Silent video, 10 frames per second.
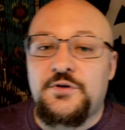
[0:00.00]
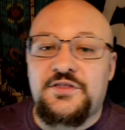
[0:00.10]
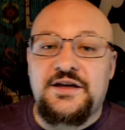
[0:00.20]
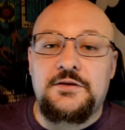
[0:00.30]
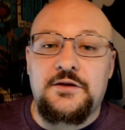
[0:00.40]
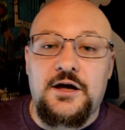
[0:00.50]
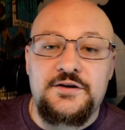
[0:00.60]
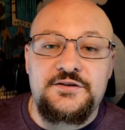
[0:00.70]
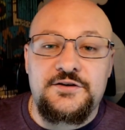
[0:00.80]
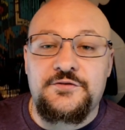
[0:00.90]
with a lot
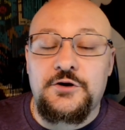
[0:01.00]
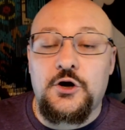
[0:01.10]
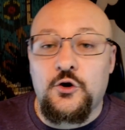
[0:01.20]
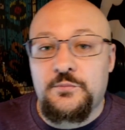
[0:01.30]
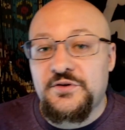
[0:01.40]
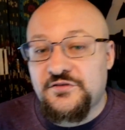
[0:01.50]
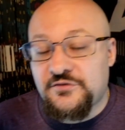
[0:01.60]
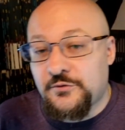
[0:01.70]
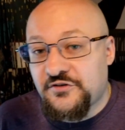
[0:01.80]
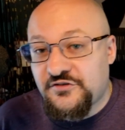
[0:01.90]
of different open
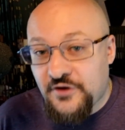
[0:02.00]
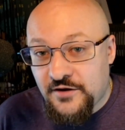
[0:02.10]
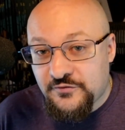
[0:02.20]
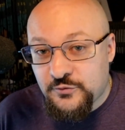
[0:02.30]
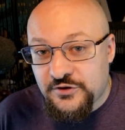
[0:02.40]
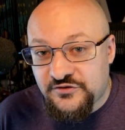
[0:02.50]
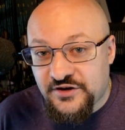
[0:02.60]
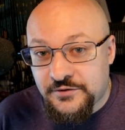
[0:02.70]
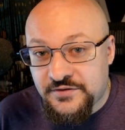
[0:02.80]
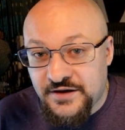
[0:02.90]
source softwares
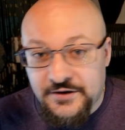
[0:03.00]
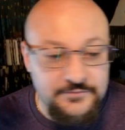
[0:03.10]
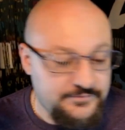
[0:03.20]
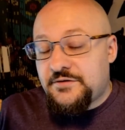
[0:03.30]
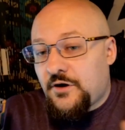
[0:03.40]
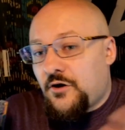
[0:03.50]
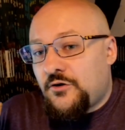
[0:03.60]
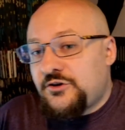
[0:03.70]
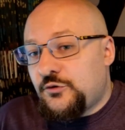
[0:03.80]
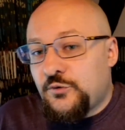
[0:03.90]
out there. And
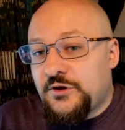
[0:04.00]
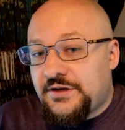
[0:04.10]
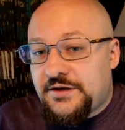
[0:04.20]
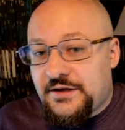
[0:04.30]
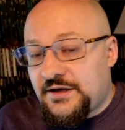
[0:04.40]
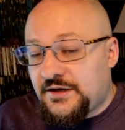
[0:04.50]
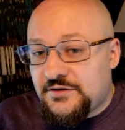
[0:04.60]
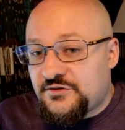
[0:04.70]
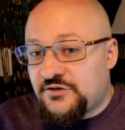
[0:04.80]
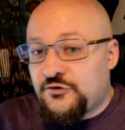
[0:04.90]
all you really
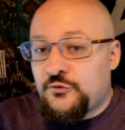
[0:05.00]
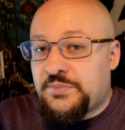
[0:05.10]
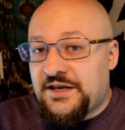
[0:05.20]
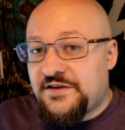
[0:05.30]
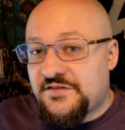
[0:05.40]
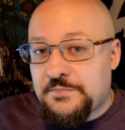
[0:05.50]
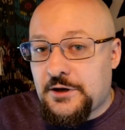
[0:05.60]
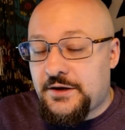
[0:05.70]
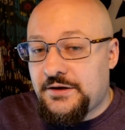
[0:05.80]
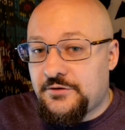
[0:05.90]
need to do plane
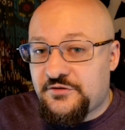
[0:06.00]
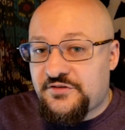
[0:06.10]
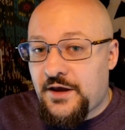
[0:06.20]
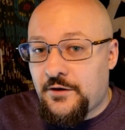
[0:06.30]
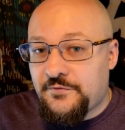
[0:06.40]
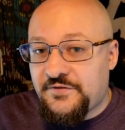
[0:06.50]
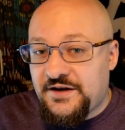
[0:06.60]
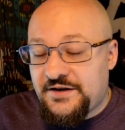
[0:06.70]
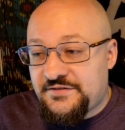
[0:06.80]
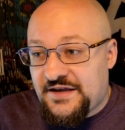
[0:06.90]
spotting yourself
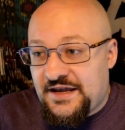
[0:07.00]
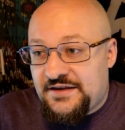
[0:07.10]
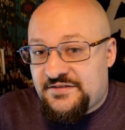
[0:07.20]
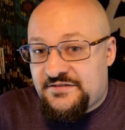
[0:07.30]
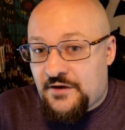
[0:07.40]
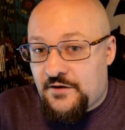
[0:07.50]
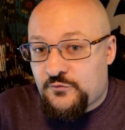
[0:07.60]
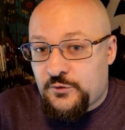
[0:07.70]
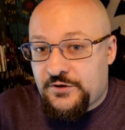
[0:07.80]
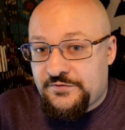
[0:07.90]
is a
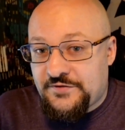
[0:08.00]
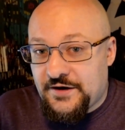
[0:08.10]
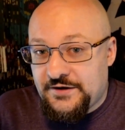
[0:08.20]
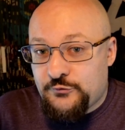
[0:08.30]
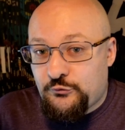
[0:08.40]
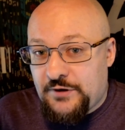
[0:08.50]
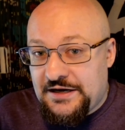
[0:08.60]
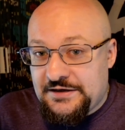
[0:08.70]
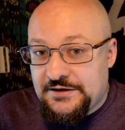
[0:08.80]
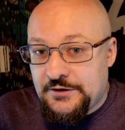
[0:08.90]
software-defined
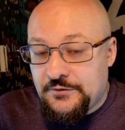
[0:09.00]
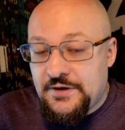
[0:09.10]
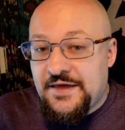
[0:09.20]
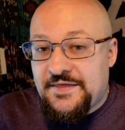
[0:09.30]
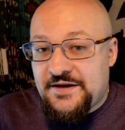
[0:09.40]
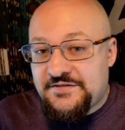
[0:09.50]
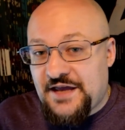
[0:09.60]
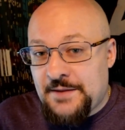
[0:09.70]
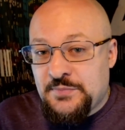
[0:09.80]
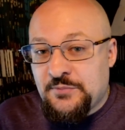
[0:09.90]
radio that is
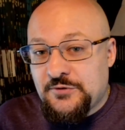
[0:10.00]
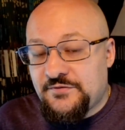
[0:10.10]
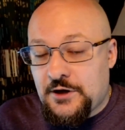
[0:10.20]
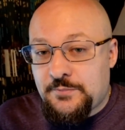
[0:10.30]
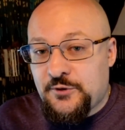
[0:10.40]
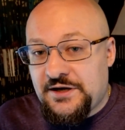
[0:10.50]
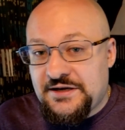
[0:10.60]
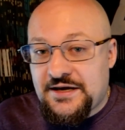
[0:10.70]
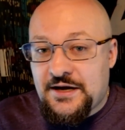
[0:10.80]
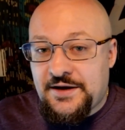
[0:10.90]
capable of
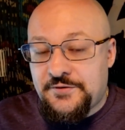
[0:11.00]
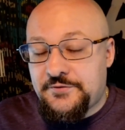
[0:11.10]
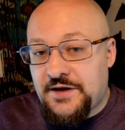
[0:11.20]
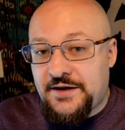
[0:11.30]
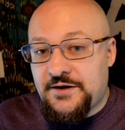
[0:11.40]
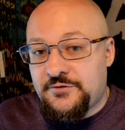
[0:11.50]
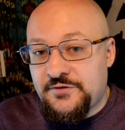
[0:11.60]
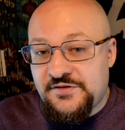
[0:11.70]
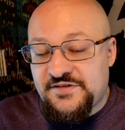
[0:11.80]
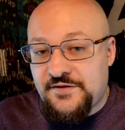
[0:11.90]
operating at either
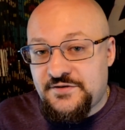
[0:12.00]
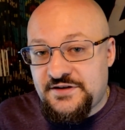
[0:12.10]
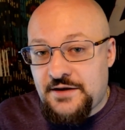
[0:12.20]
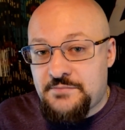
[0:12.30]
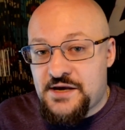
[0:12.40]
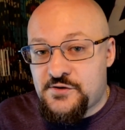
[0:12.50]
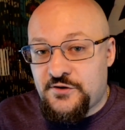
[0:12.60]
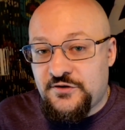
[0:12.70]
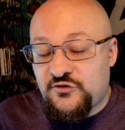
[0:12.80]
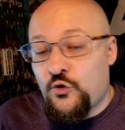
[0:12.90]
978
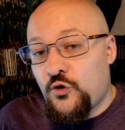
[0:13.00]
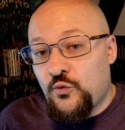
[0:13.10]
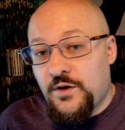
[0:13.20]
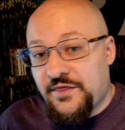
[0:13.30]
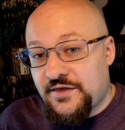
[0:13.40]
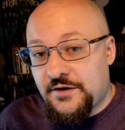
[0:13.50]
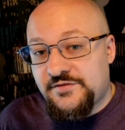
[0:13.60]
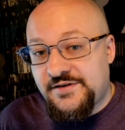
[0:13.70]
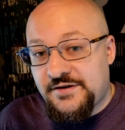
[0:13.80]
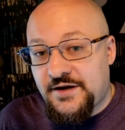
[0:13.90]
MHz or
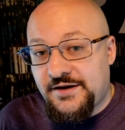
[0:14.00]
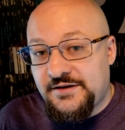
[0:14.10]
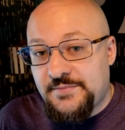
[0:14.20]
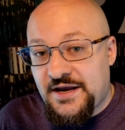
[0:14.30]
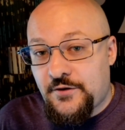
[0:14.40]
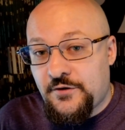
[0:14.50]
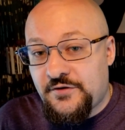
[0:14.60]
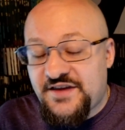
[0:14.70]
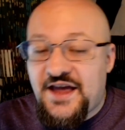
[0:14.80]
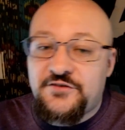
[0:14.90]
1090
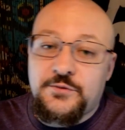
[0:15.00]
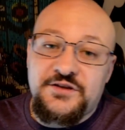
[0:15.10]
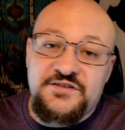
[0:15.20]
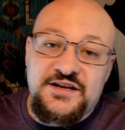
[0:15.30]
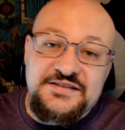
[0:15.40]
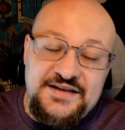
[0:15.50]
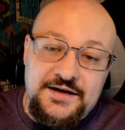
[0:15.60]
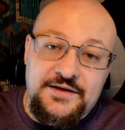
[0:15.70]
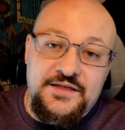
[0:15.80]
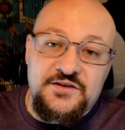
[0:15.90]
MHz, as well as an
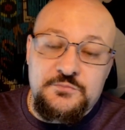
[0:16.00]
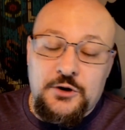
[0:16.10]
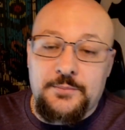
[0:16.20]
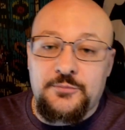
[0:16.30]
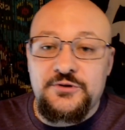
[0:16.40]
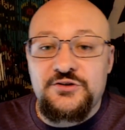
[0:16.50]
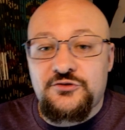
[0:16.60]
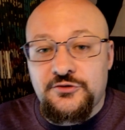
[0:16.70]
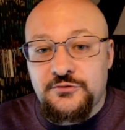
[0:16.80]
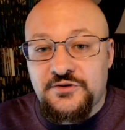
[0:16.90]
antenna that is properly
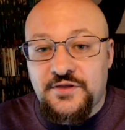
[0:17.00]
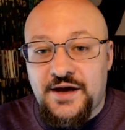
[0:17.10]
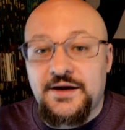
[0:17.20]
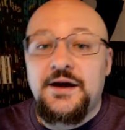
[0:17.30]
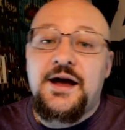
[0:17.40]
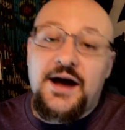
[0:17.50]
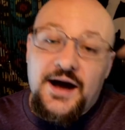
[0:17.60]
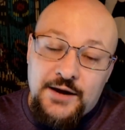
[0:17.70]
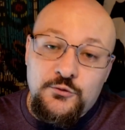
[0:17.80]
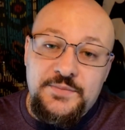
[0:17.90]
tuned to that.
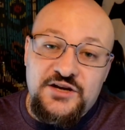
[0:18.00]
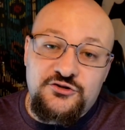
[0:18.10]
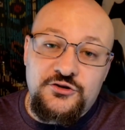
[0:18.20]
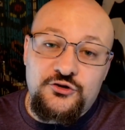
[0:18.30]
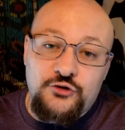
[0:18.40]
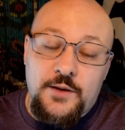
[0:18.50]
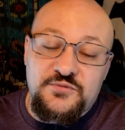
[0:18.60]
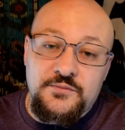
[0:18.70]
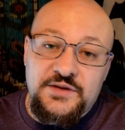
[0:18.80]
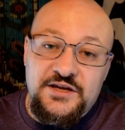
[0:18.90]
I will make sure to drop
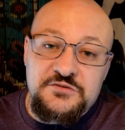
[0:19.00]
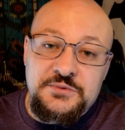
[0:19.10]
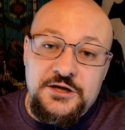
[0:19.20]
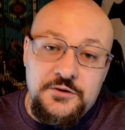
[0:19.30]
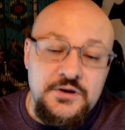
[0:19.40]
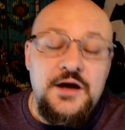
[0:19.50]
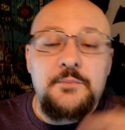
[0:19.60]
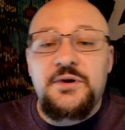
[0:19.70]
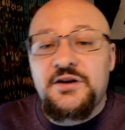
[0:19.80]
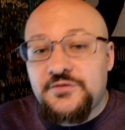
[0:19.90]
some links below,
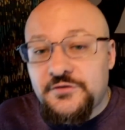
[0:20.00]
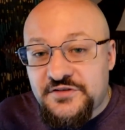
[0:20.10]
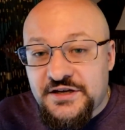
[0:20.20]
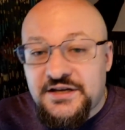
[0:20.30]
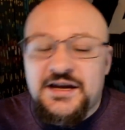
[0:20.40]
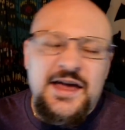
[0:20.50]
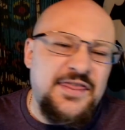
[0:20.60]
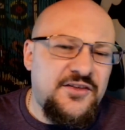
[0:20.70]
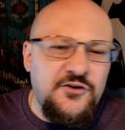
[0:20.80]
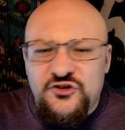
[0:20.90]
but as you'll see,
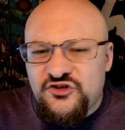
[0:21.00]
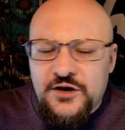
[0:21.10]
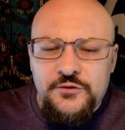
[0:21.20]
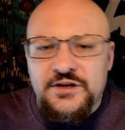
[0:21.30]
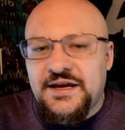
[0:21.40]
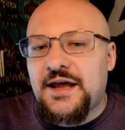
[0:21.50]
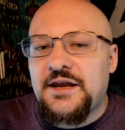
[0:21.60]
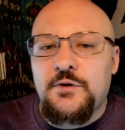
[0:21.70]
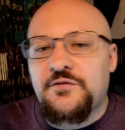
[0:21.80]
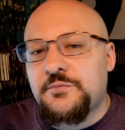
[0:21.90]
they're generally
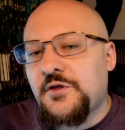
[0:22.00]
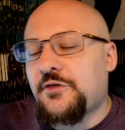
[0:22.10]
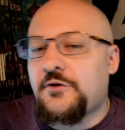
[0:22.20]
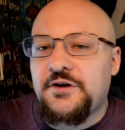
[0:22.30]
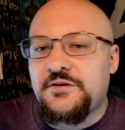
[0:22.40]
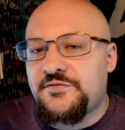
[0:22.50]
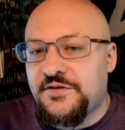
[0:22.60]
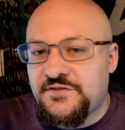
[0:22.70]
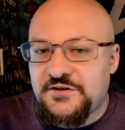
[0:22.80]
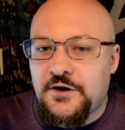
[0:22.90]
anywhere from the $30 to
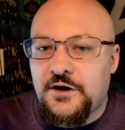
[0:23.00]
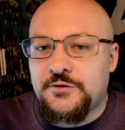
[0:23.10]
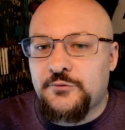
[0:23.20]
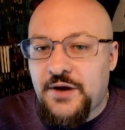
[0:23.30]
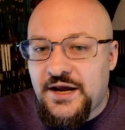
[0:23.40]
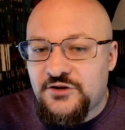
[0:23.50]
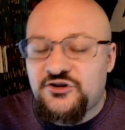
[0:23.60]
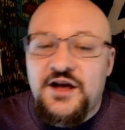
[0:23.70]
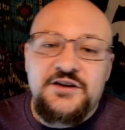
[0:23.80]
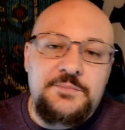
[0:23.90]
$50
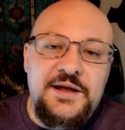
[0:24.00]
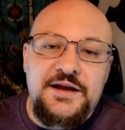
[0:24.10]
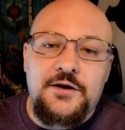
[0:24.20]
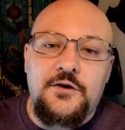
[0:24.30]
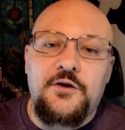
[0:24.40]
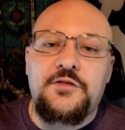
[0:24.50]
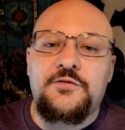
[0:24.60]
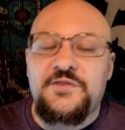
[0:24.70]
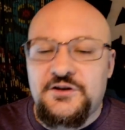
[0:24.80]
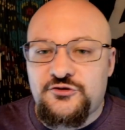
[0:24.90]
range, depending on all the
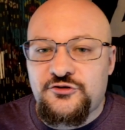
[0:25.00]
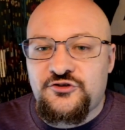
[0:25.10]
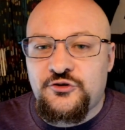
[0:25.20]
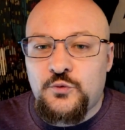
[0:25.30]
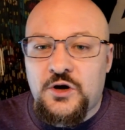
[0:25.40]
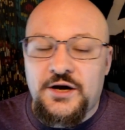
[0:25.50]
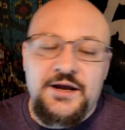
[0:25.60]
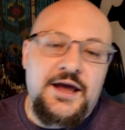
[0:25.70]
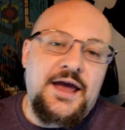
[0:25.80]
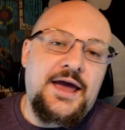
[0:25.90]
features you want,
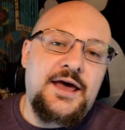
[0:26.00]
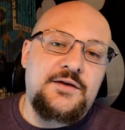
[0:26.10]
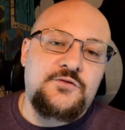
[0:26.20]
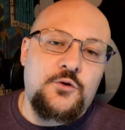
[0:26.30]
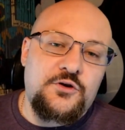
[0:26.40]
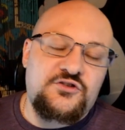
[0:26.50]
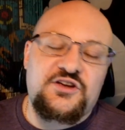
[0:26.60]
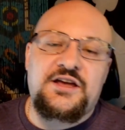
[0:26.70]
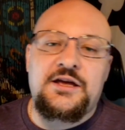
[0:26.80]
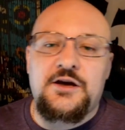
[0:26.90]
and of course
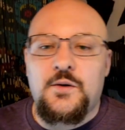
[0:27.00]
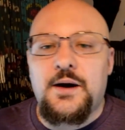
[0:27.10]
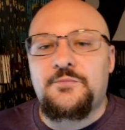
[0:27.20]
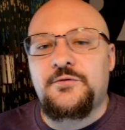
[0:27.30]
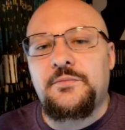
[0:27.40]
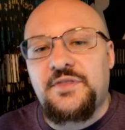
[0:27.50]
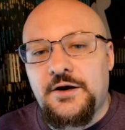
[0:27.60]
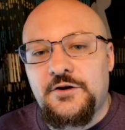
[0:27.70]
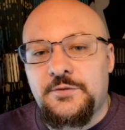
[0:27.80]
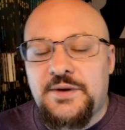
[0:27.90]
it can go up from
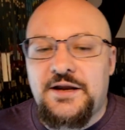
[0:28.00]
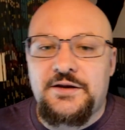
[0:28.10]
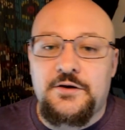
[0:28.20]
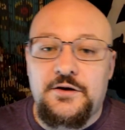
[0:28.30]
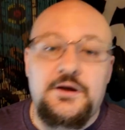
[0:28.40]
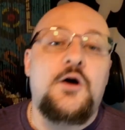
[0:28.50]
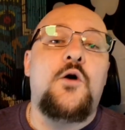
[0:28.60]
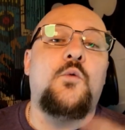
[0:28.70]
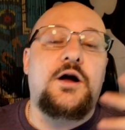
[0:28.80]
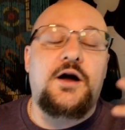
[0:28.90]
there depending on
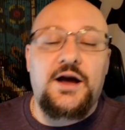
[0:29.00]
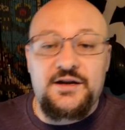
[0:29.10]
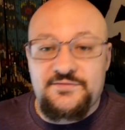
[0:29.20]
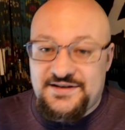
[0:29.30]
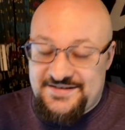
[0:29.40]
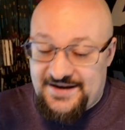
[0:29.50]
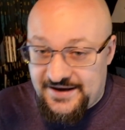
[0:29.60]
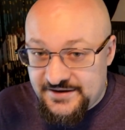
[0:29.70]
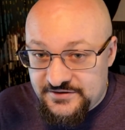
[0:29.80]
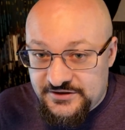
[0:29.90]
what kind of
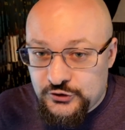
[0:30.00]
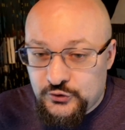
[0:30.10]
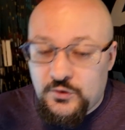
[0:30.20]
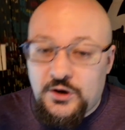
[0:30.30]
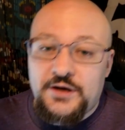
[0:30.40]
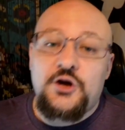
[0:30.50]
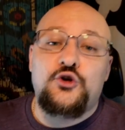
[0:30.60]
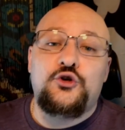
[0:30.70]
antenna do you want